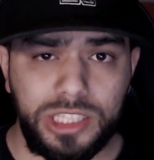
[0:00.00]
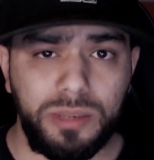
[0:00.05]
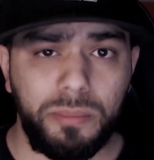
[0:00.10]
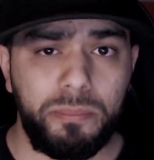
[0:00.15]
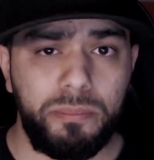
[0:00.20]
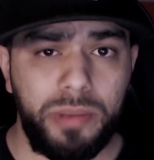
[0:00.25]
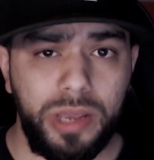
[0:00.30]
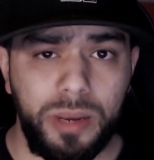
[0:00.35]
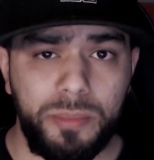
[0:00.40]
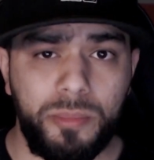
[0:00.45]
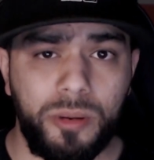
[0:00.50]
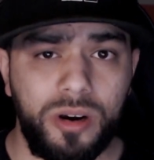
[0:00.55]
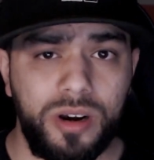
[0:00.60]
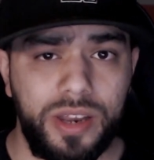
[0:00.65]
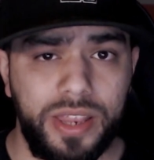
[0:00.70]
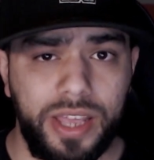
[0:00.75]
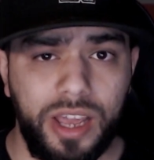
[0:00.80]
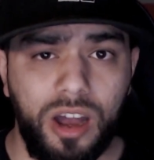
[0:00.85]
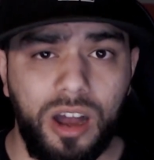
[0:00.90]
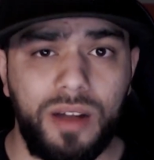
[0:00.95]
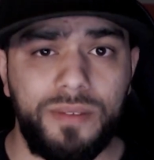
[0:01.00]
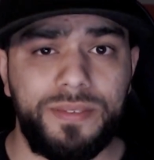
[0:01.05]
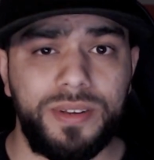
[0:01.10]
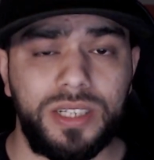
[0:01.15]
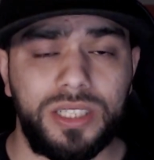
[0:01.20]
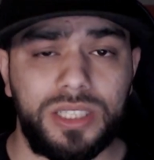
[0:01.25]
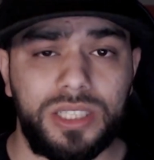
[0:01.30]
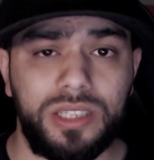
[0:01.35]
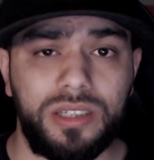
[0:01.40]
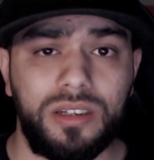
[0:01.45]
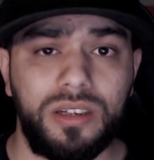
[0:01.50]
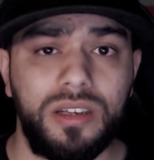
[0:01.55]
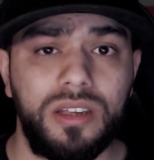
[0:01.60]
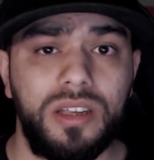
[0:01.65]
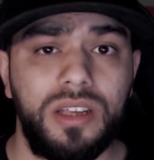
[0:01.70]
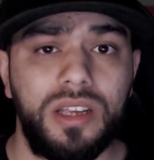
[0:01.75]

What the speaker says: a big part of that offense still.